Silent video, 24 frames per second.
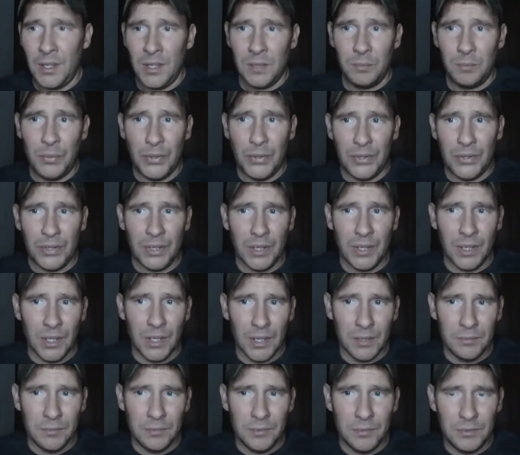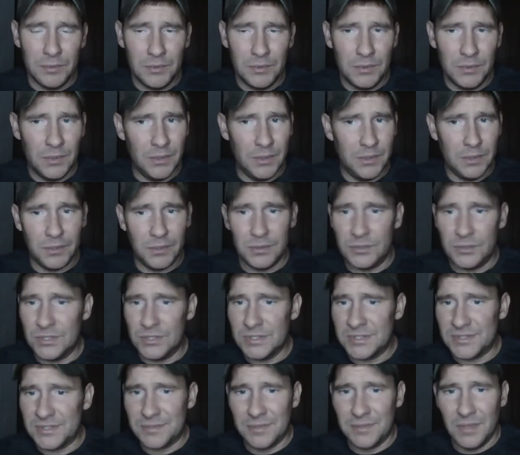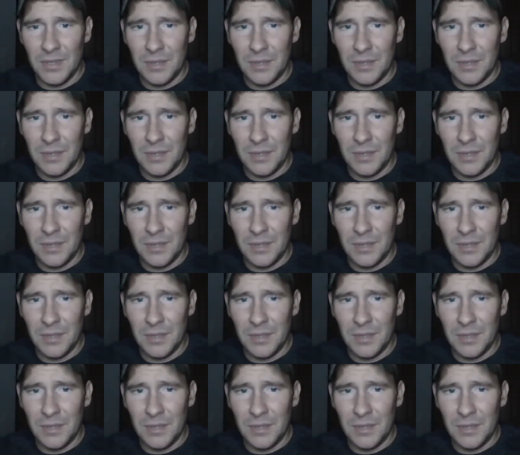But just